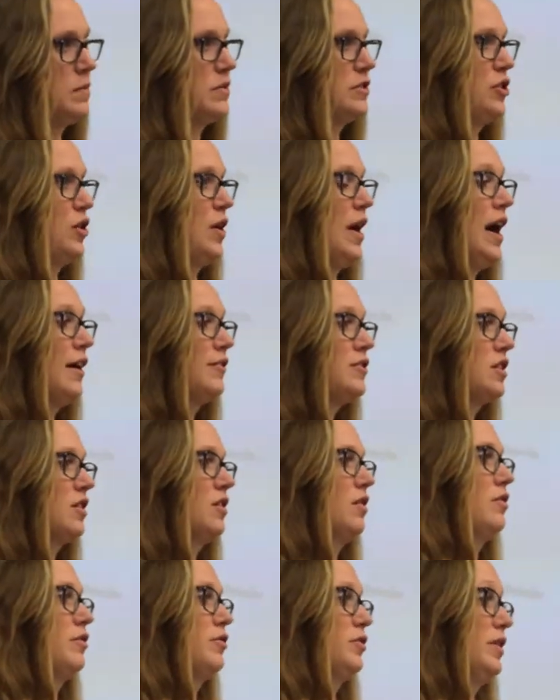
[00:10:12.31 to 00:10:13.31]
So you have to
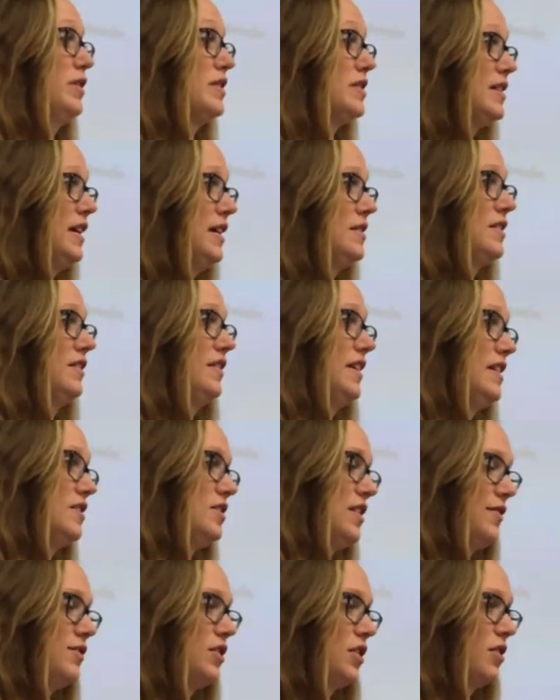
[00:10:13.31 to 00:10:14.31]
go through, in the States at least,
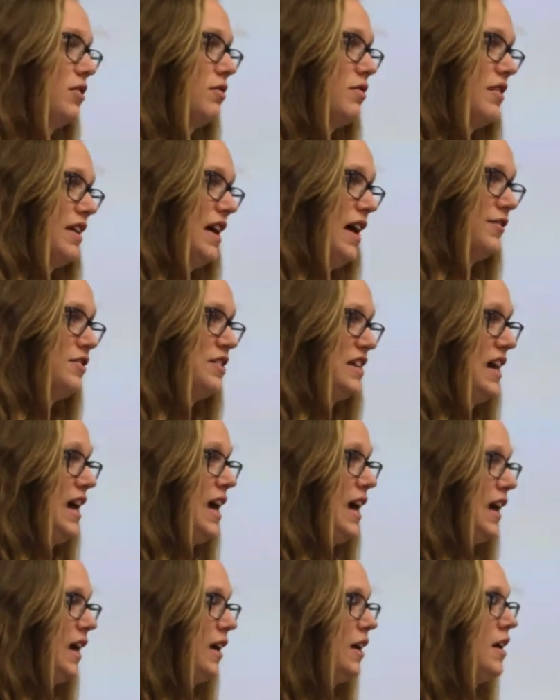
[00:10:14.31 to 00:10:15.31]
you have to go through the
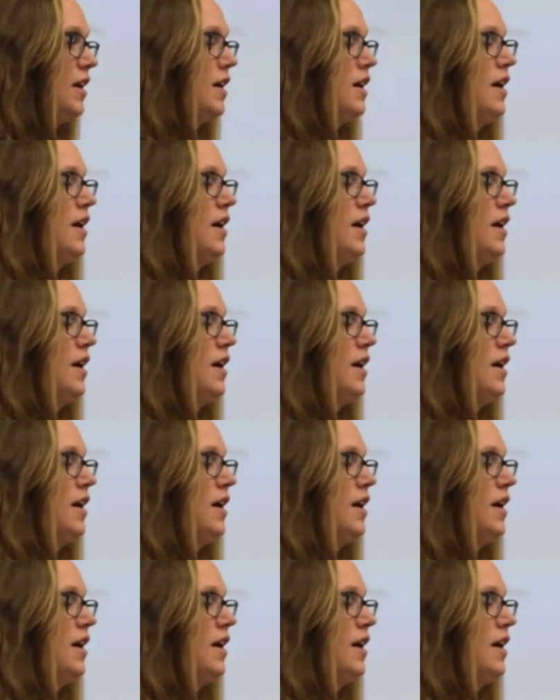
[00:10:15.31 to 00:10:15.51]
FDA,